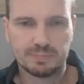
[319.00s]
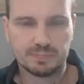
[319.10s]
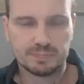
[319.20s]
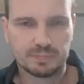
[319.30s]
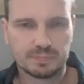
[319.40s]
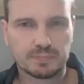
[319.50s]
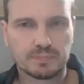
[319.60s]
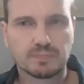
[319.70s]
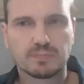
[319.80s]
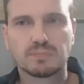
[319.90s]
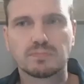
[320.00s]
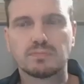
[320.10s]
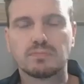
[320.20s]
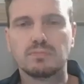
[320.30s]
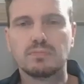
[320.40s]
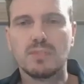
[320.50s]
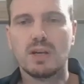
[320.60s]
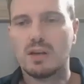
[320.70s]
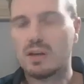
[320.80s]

No one is speaking in this clip.